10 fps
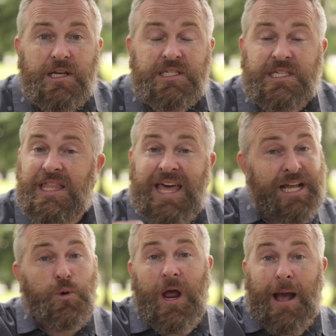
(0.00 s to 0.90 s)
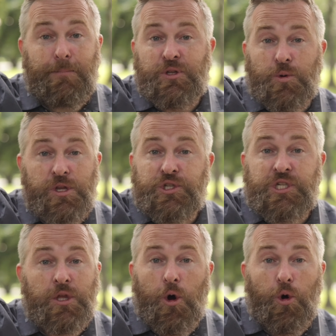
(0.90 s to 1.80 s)
See, that's what happens when you
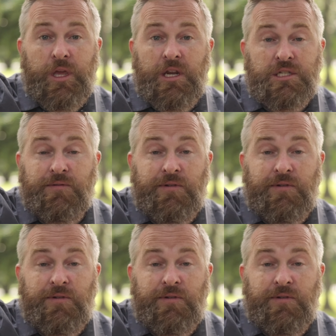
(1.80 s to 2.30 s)
see the holiness